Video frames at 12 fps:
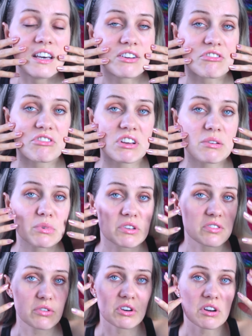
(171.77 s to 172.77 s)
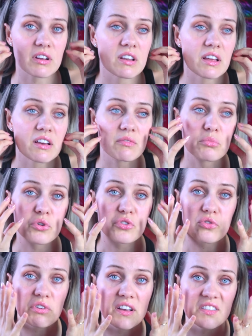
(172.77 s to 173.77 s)
any cream, it's gonna like
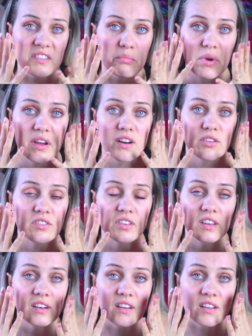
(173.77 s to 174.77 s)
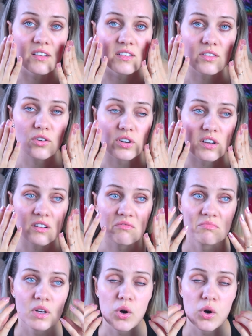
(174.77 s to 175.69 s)
moisturize, it's better your skin, and it's gonna